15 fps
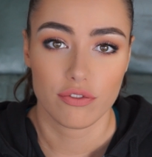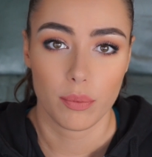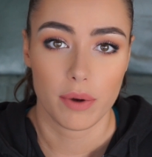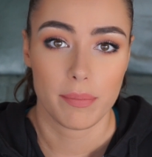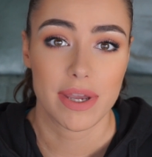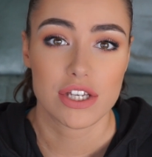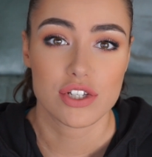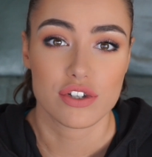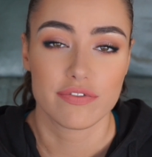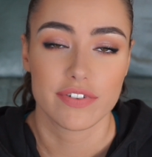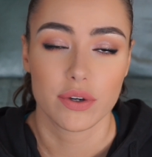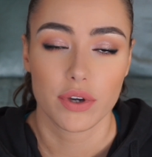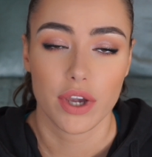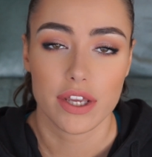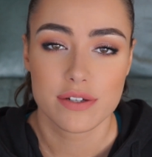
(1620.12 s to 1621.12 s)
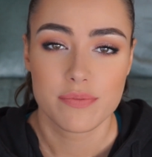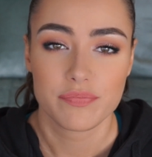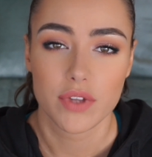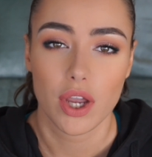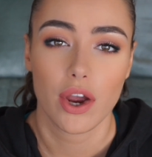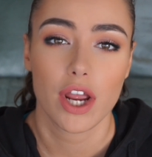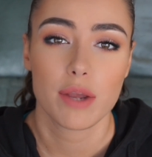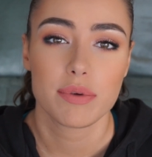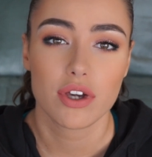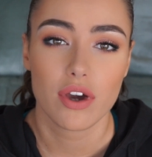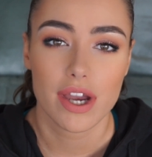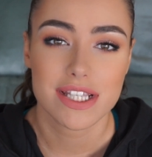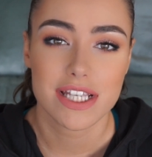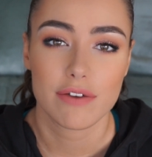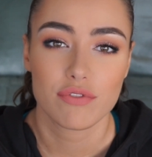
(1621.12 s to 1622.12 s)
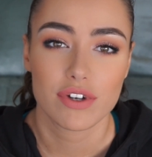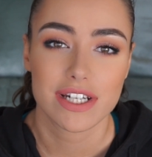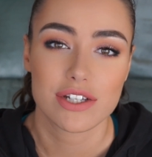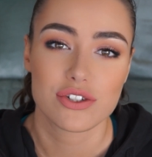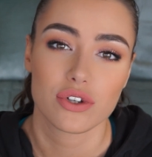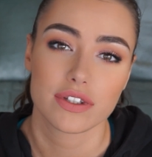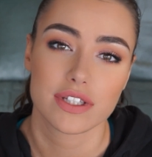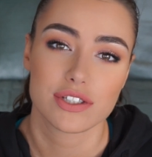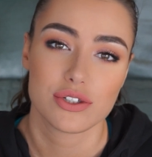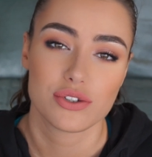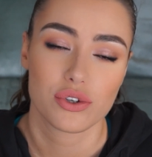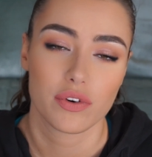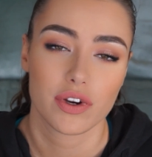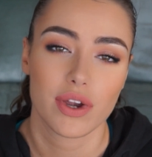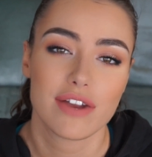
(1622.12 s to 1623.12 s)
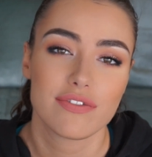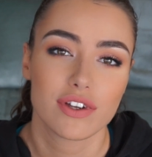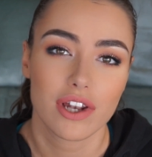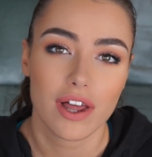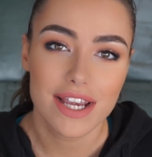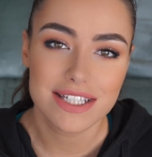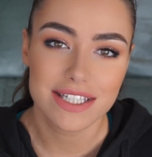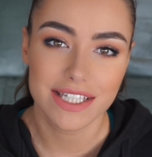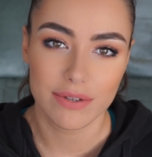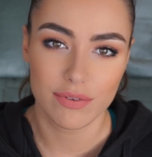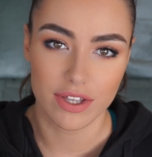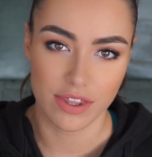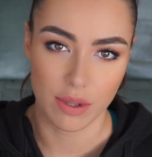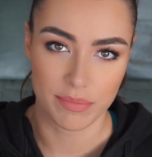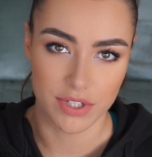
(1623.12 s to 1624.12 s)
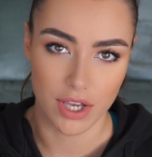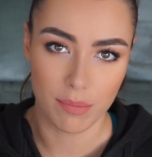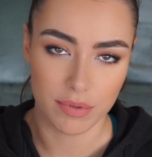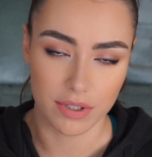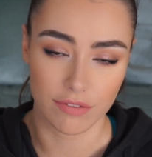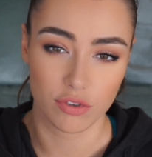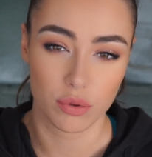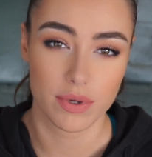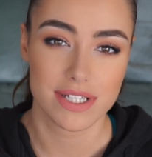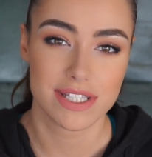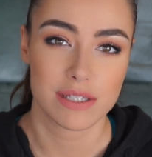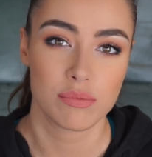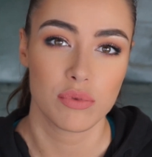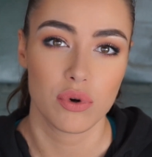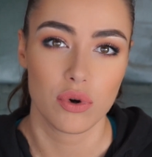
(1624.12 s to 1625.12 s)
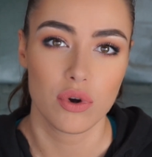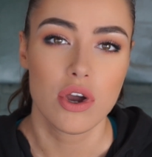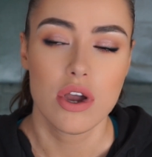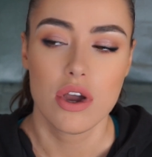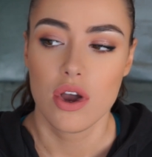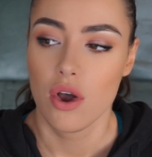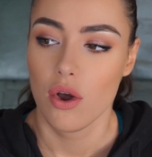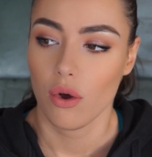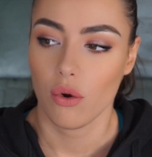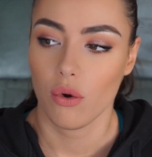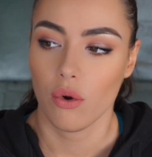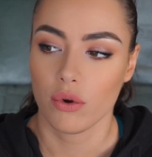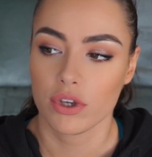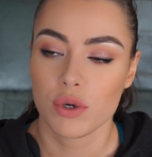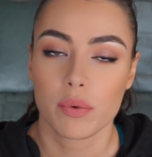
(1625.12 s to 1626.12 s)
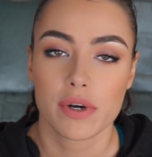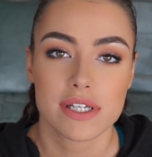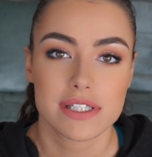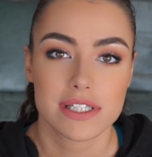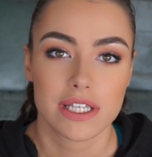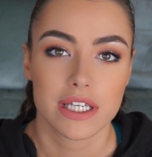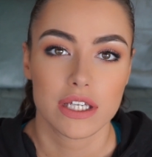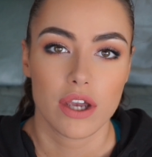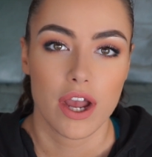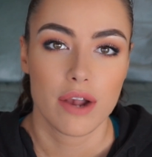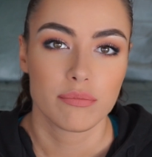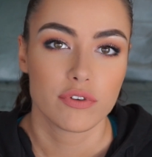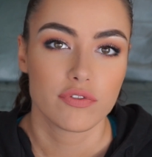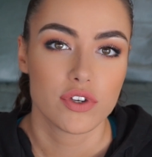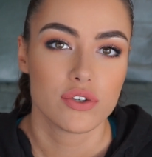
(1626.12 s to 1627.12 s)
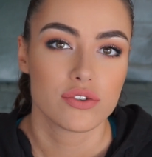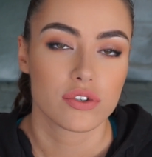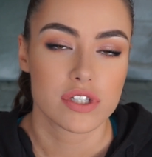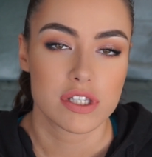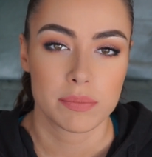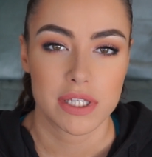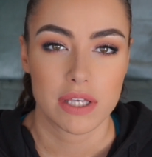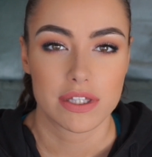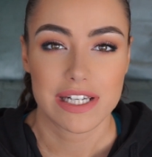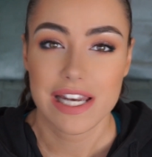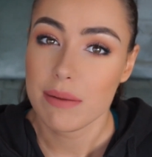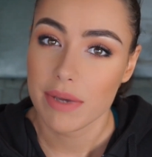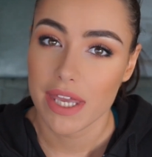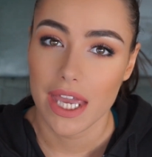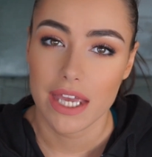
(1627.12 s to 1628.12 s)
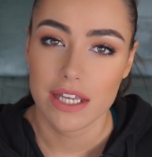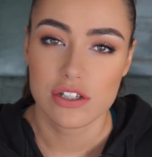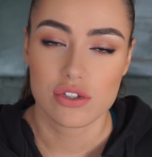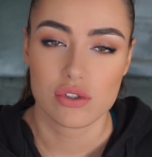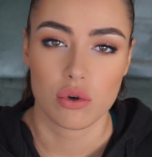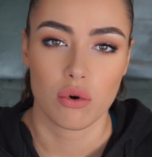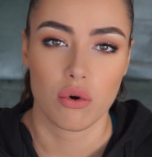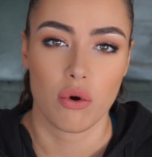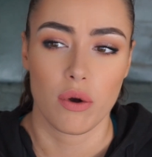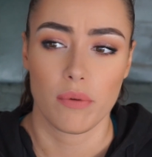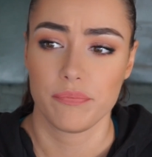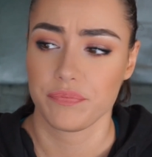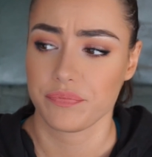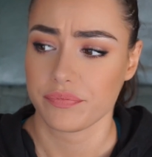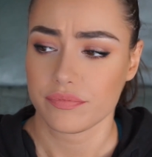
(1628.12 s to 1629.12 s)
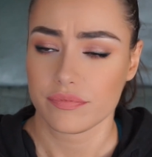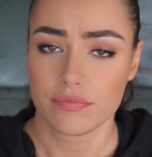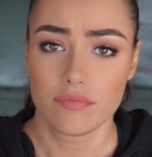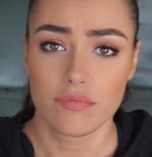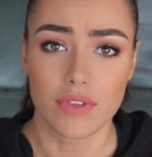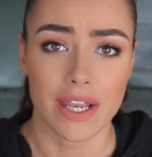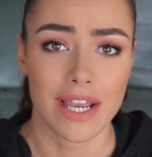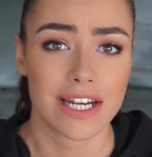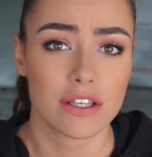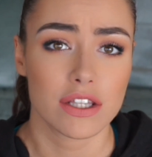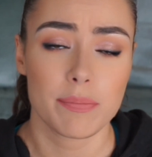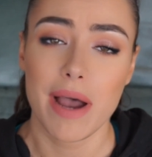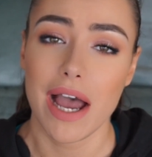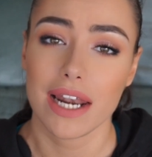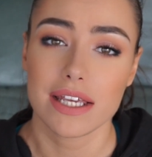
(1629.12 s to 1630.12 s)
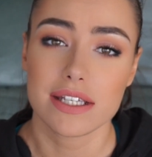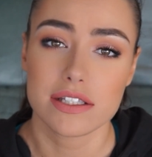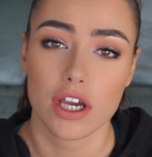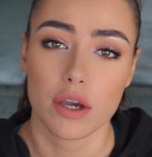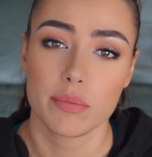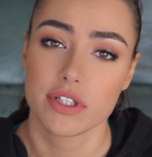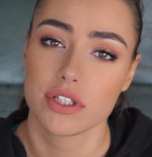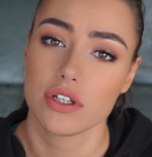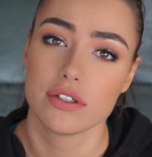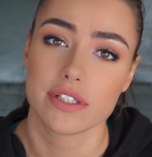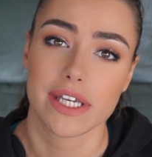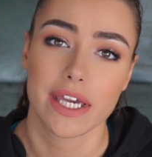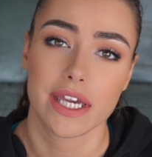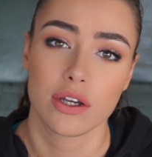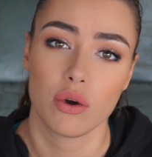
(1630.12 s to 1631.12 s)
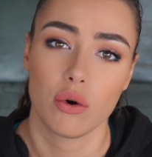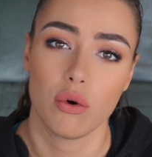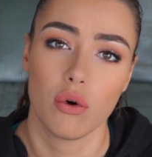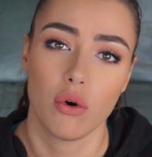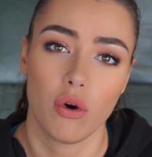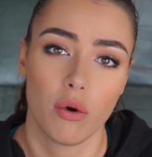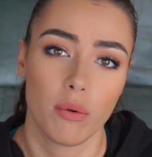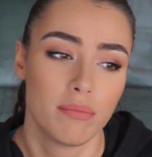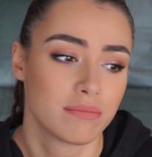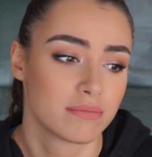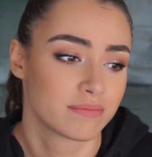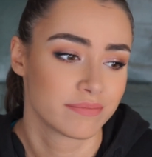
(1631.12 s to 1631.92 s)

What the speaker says: for what makes you feel good. I hope you guys have really enjoyed this tutorial. If you liked it, give it a thumbs up. If you want to see more, or you want to see reviews on some of the other lip kits, or any of the palettes that I was using, or